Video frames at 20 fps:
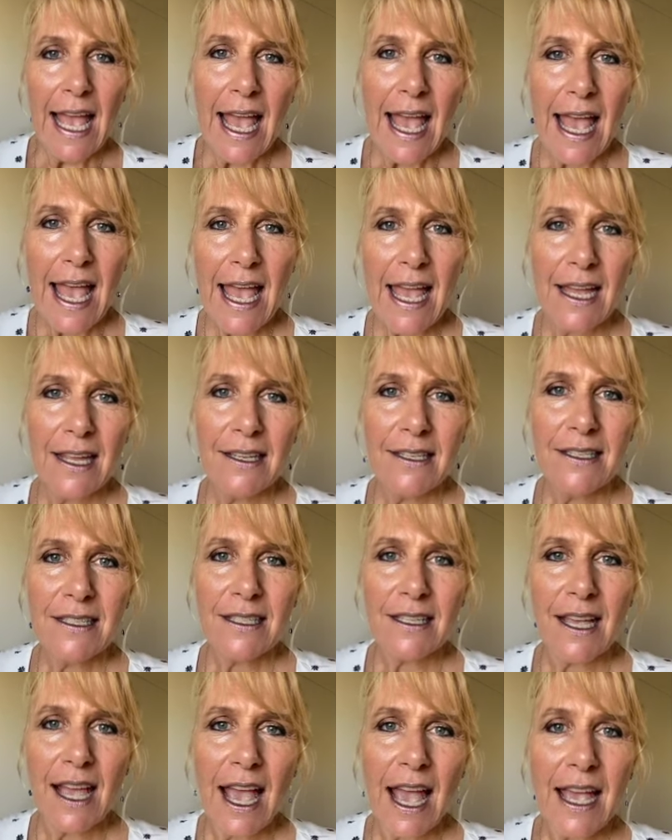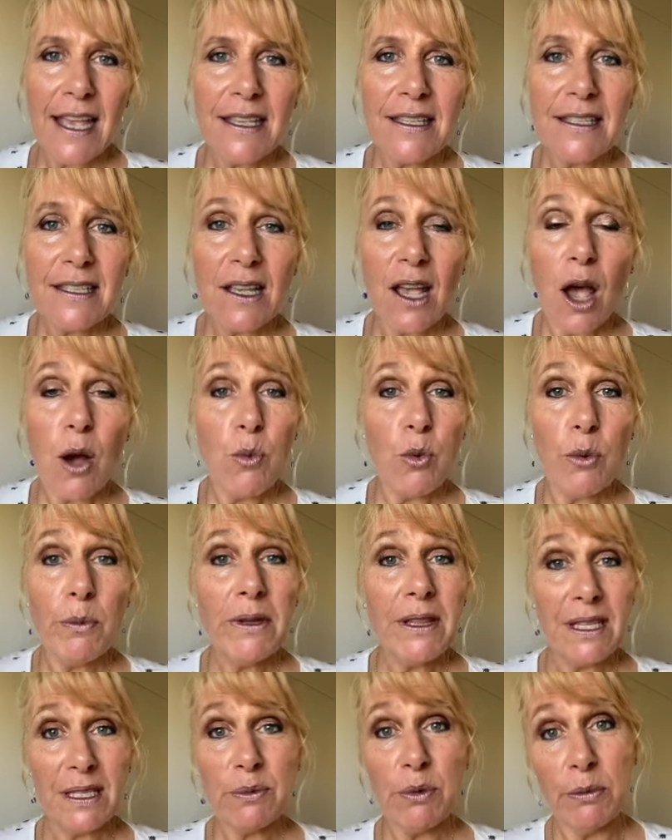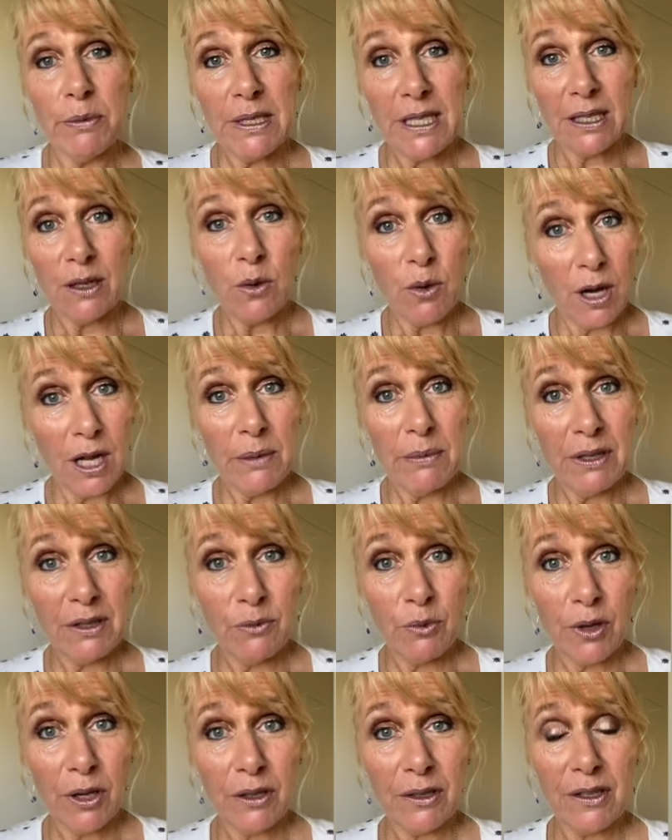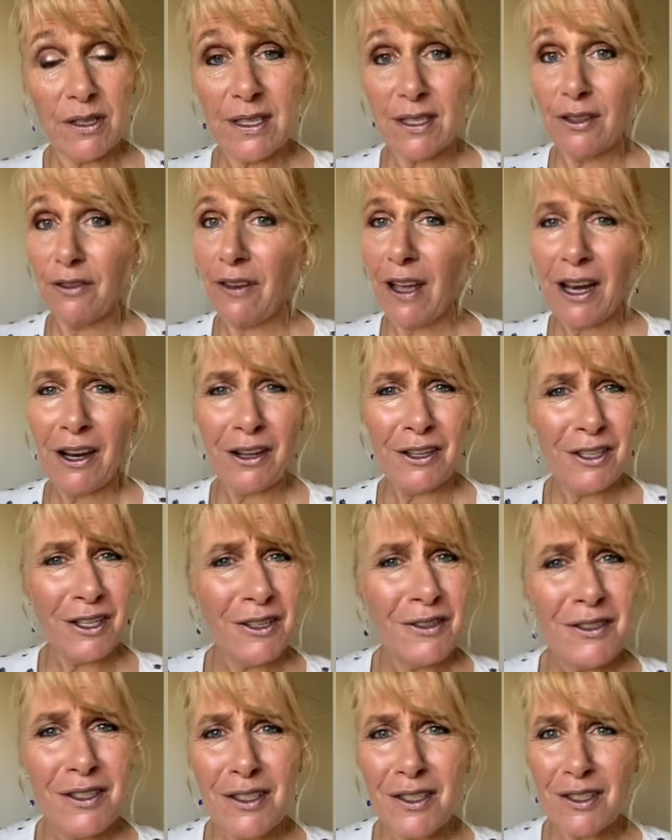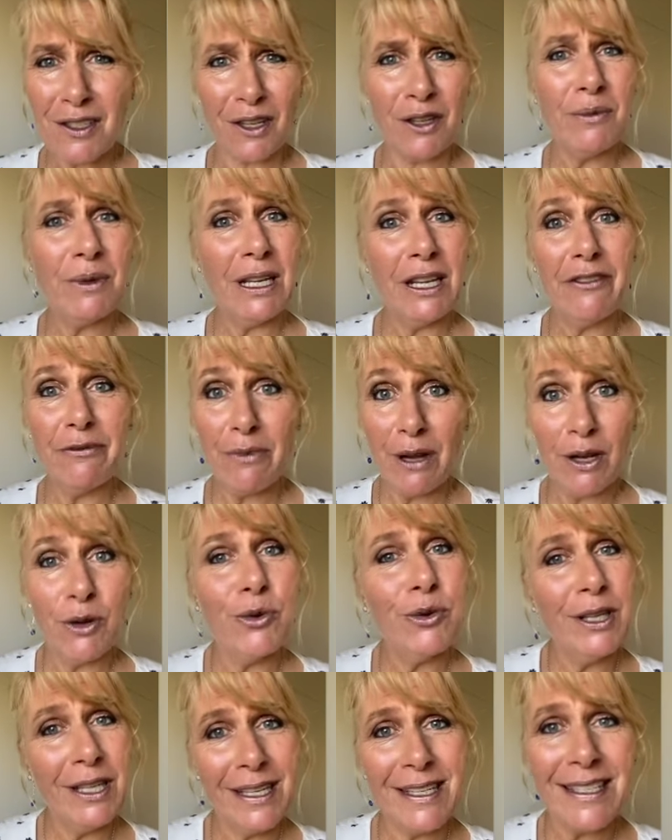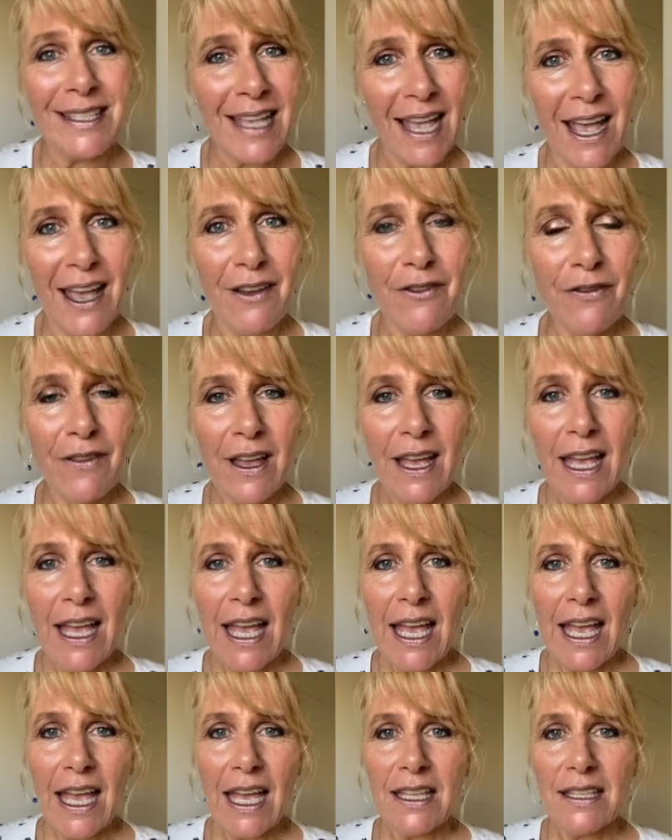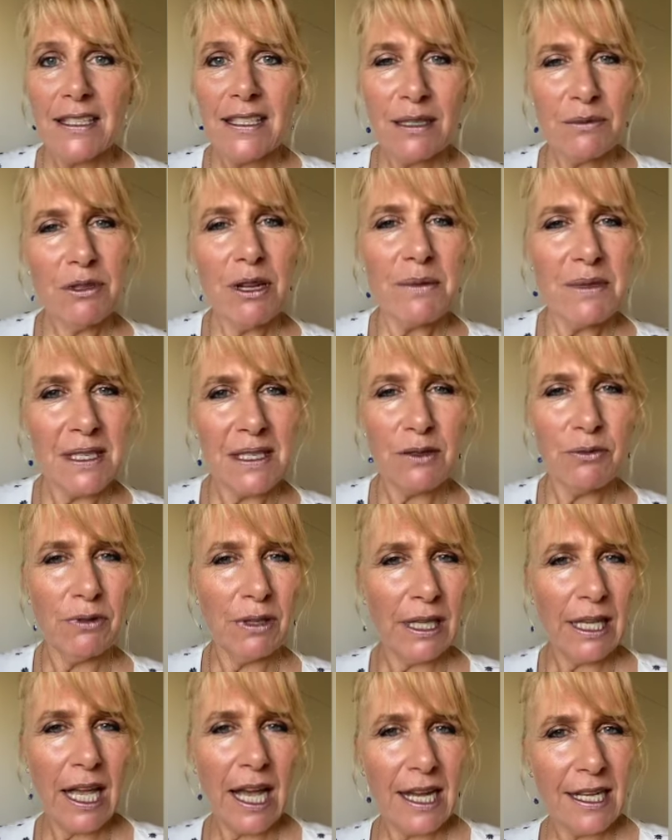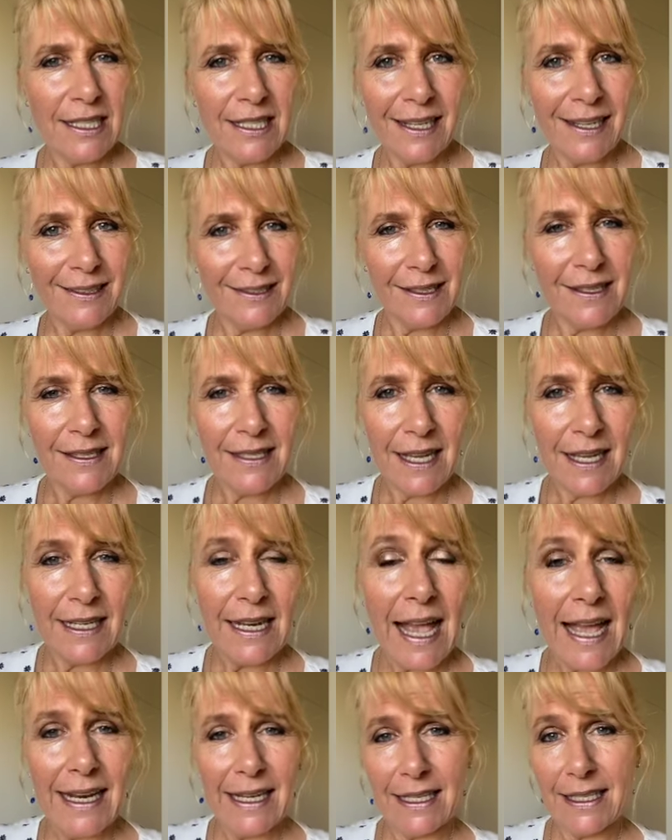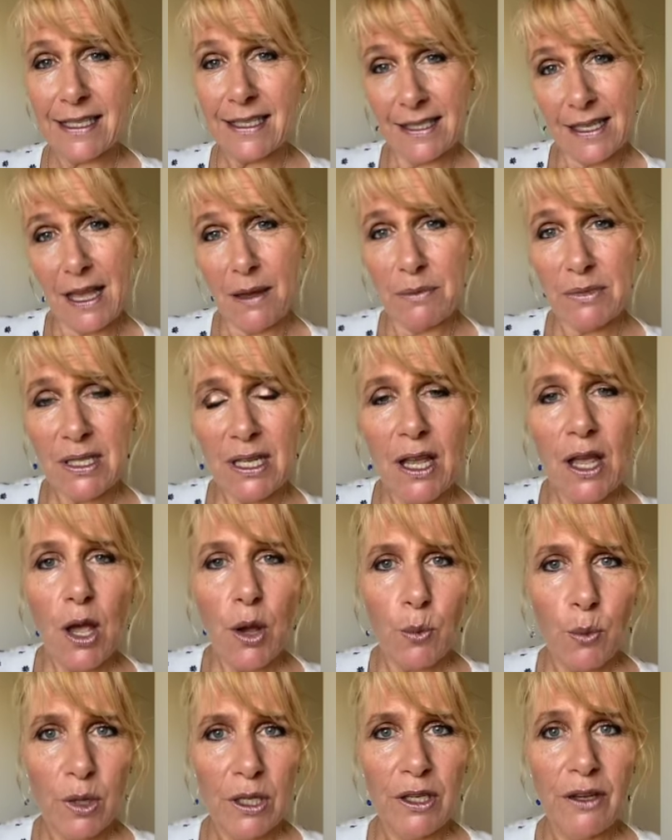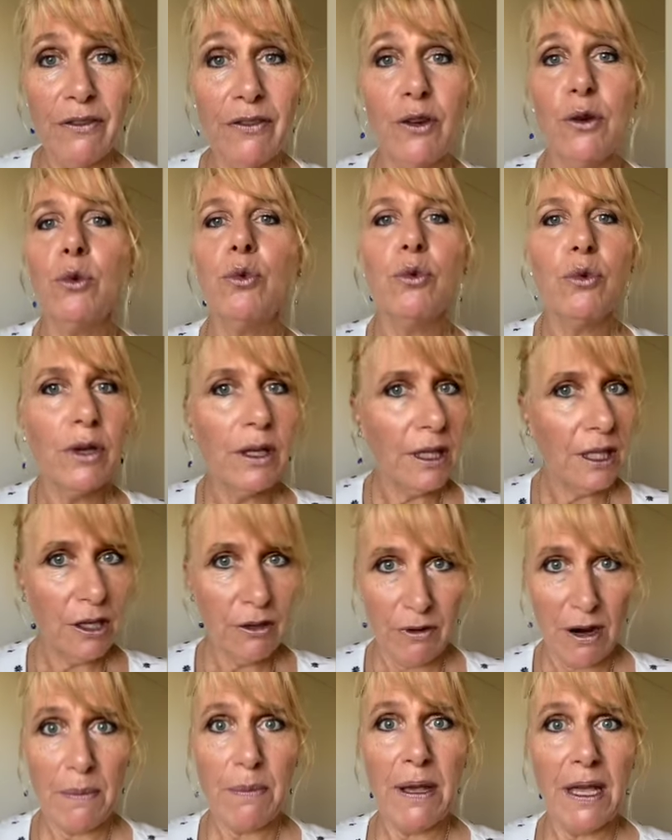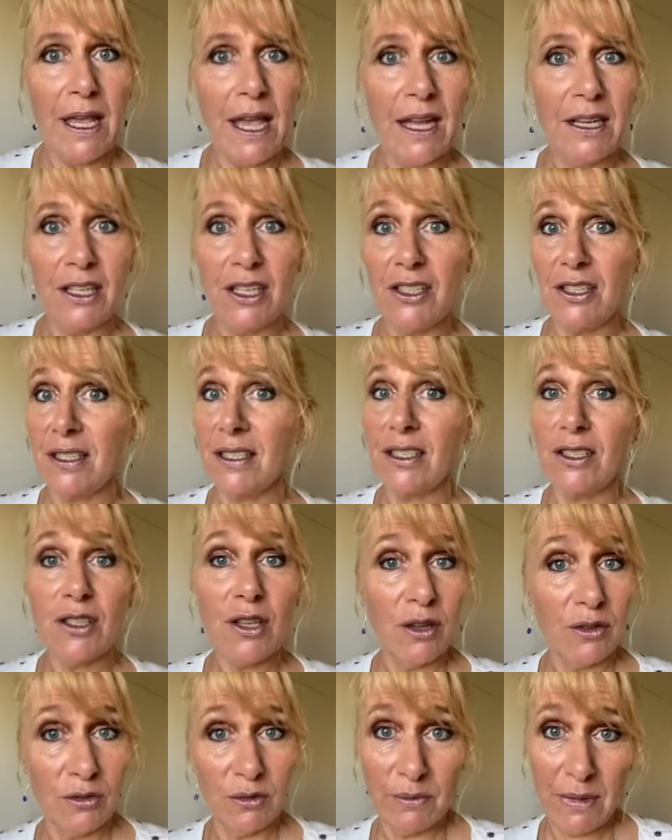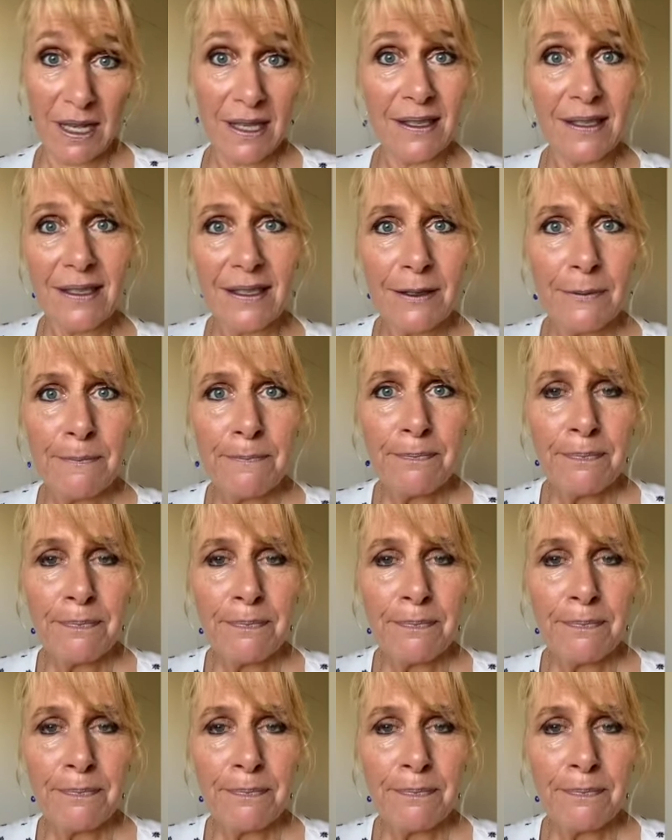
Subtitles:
And as a woman that's probably done quite a bit of work on herself, and I know so many of my audience have, sometimes it's really hard to understand and accept when you feel really crappy and you're just a total mess.